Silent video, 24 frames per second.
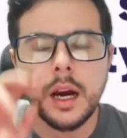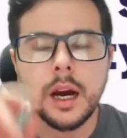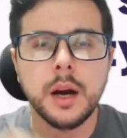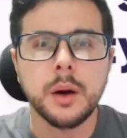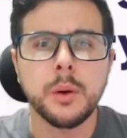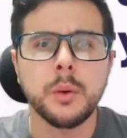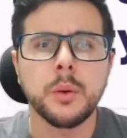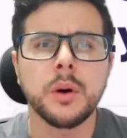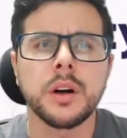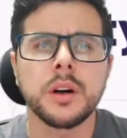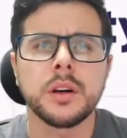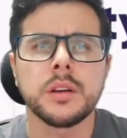
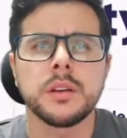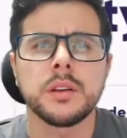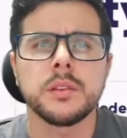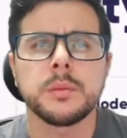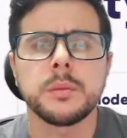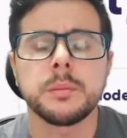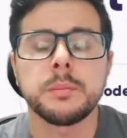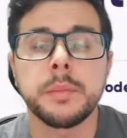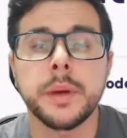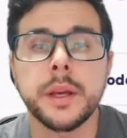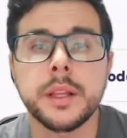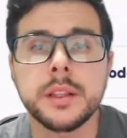our
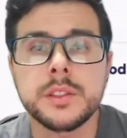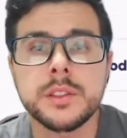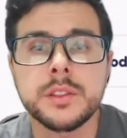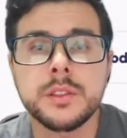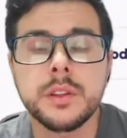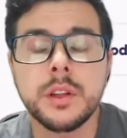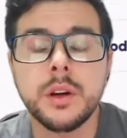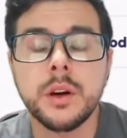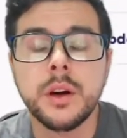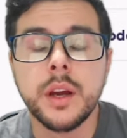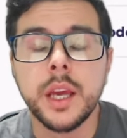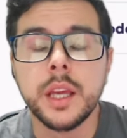pet's
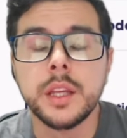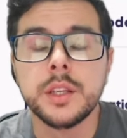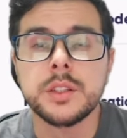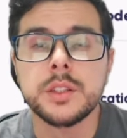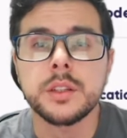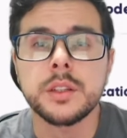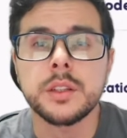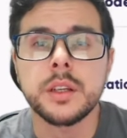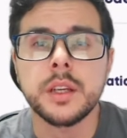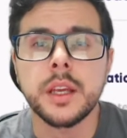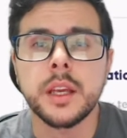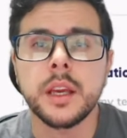
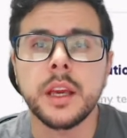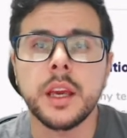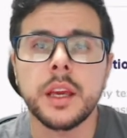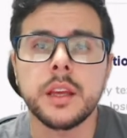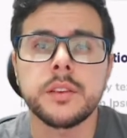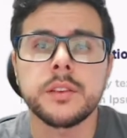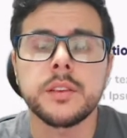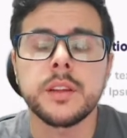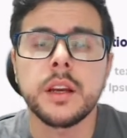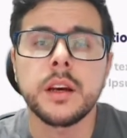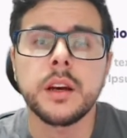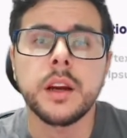location in
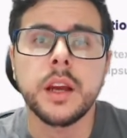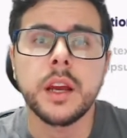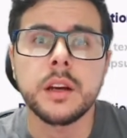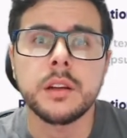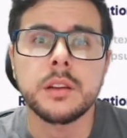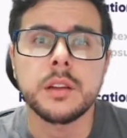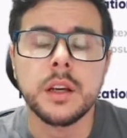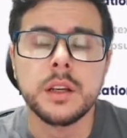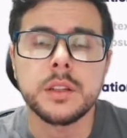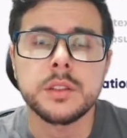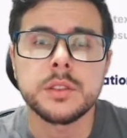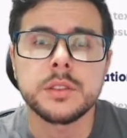case they
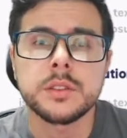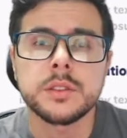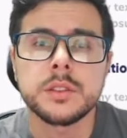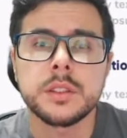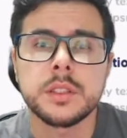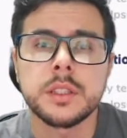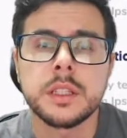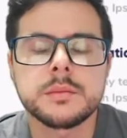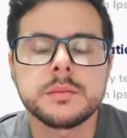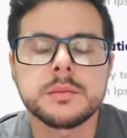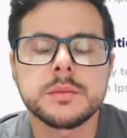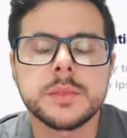get lost.
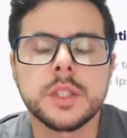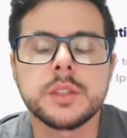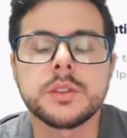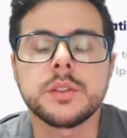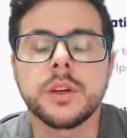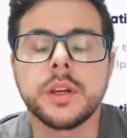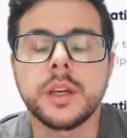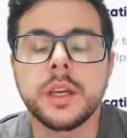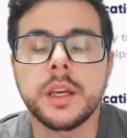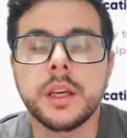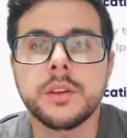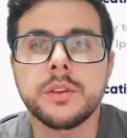
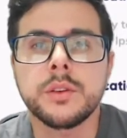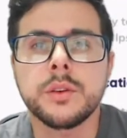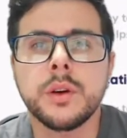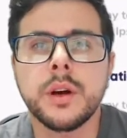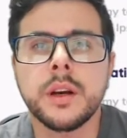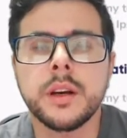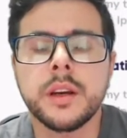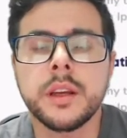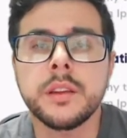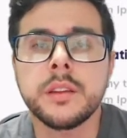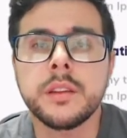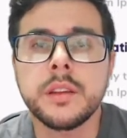So in case you
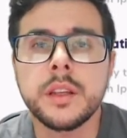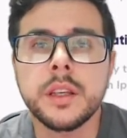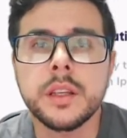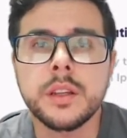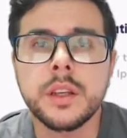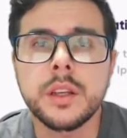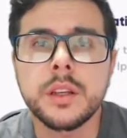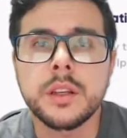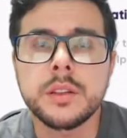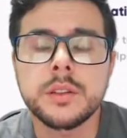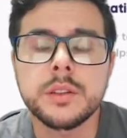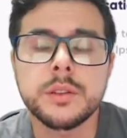are in
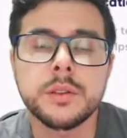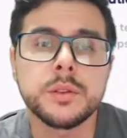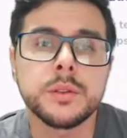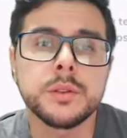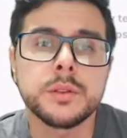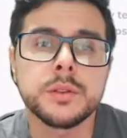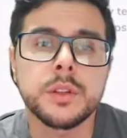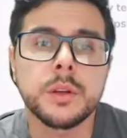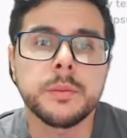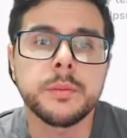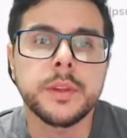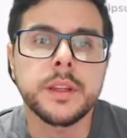need to
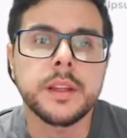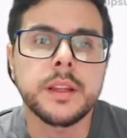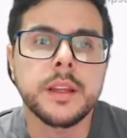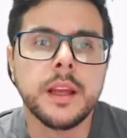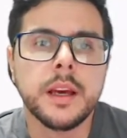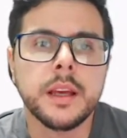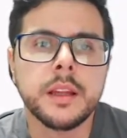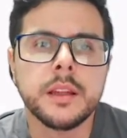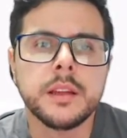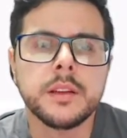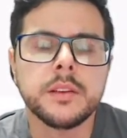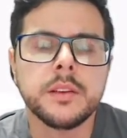do something
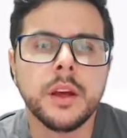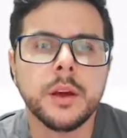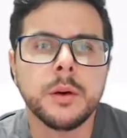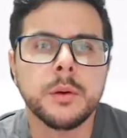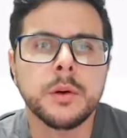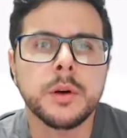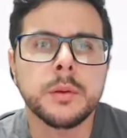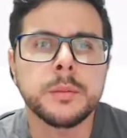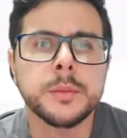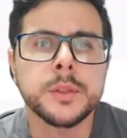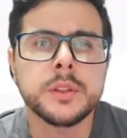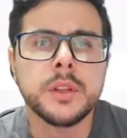like this,
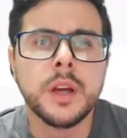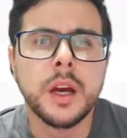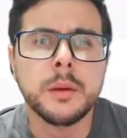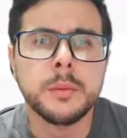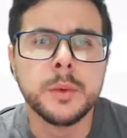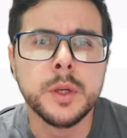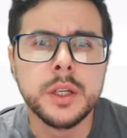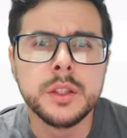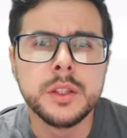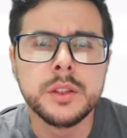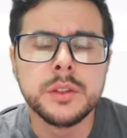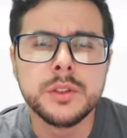I'm
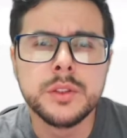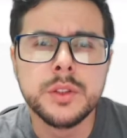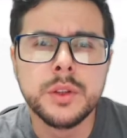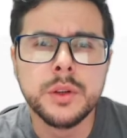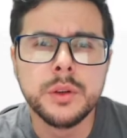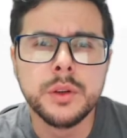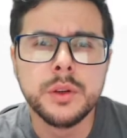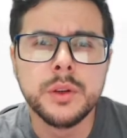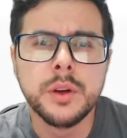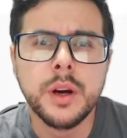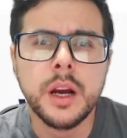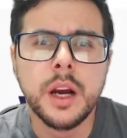going to
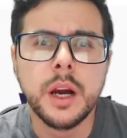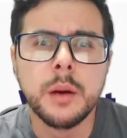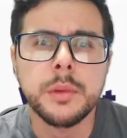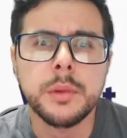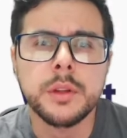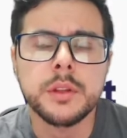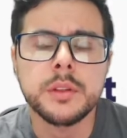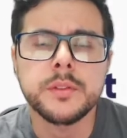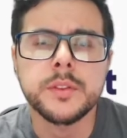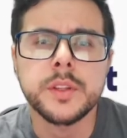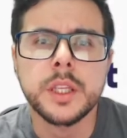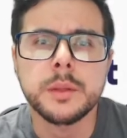show you a
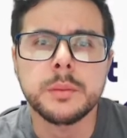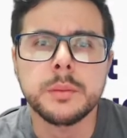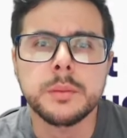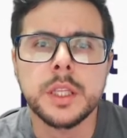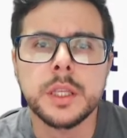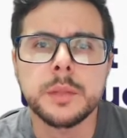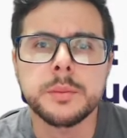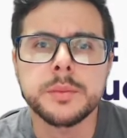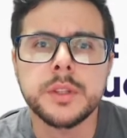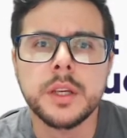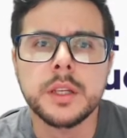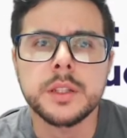couple of
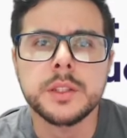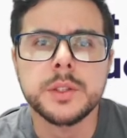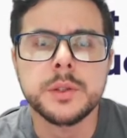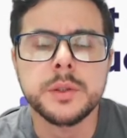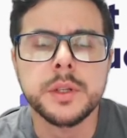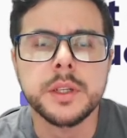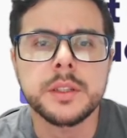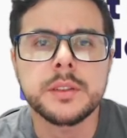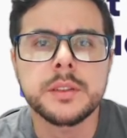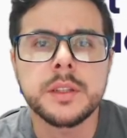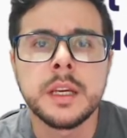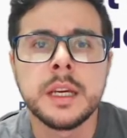tips and
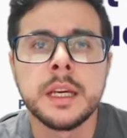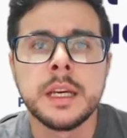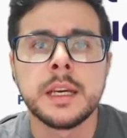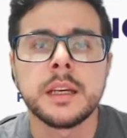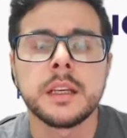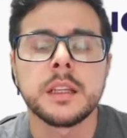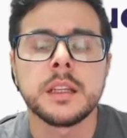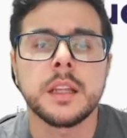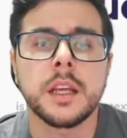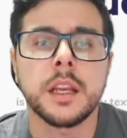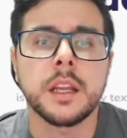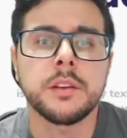tricks
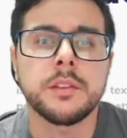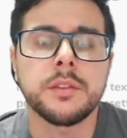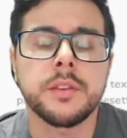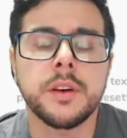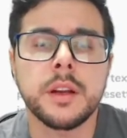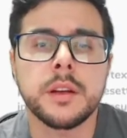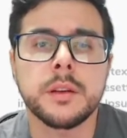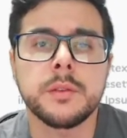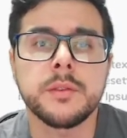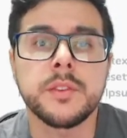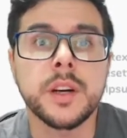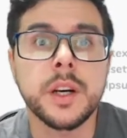that I
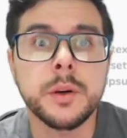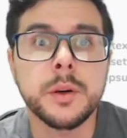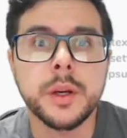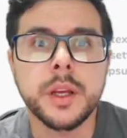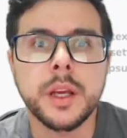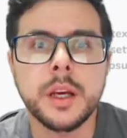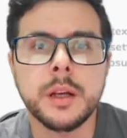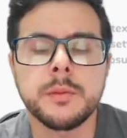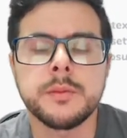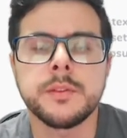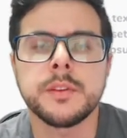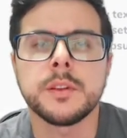found very
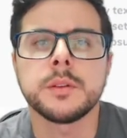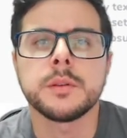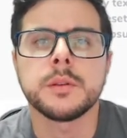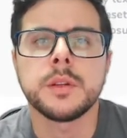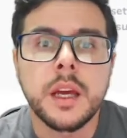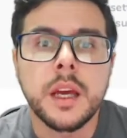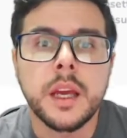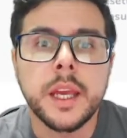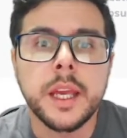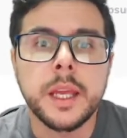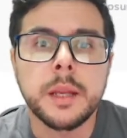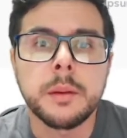helpful
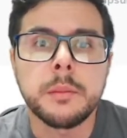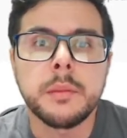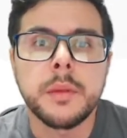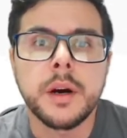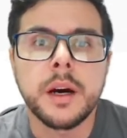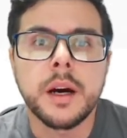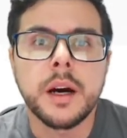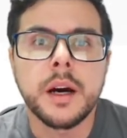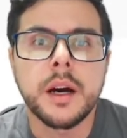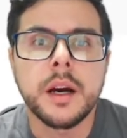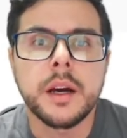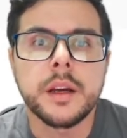in
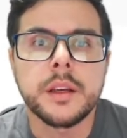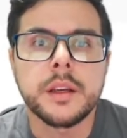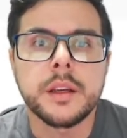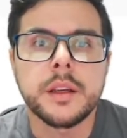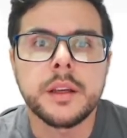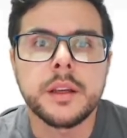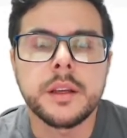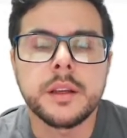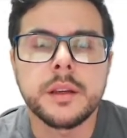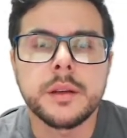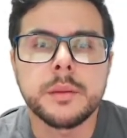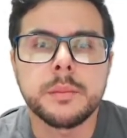my
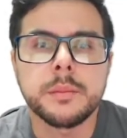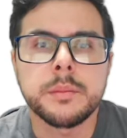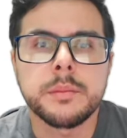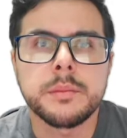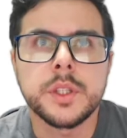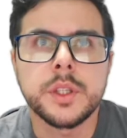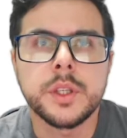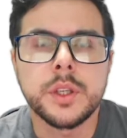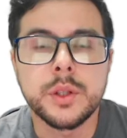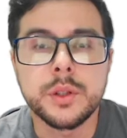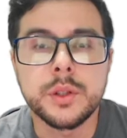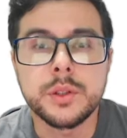
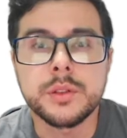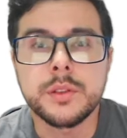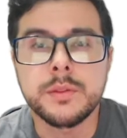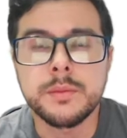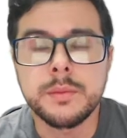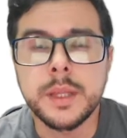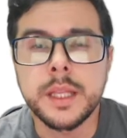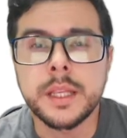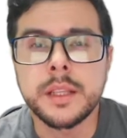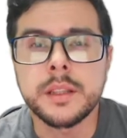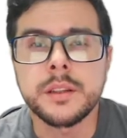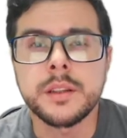use of
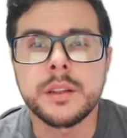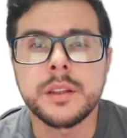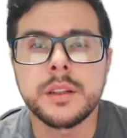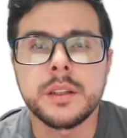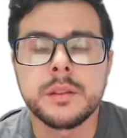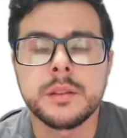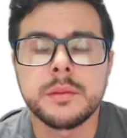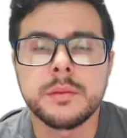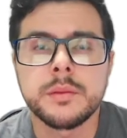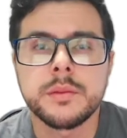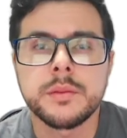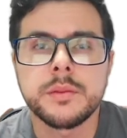
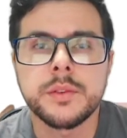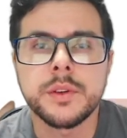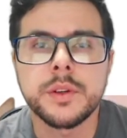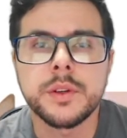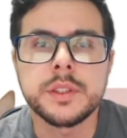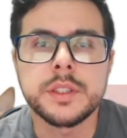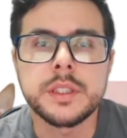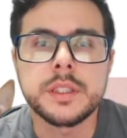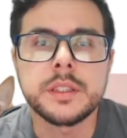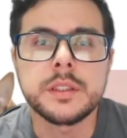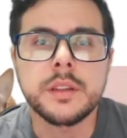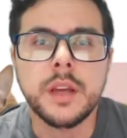Blender
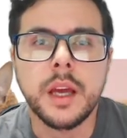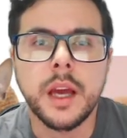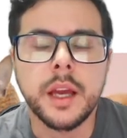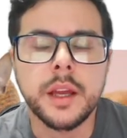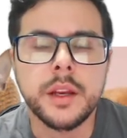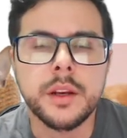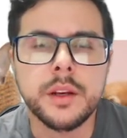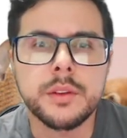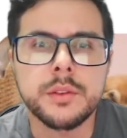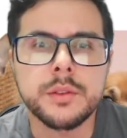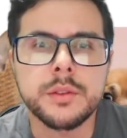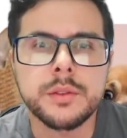for this
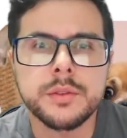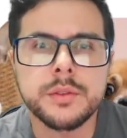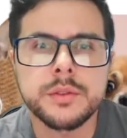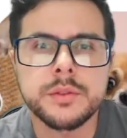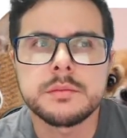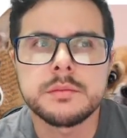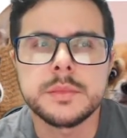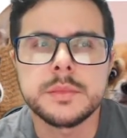kind of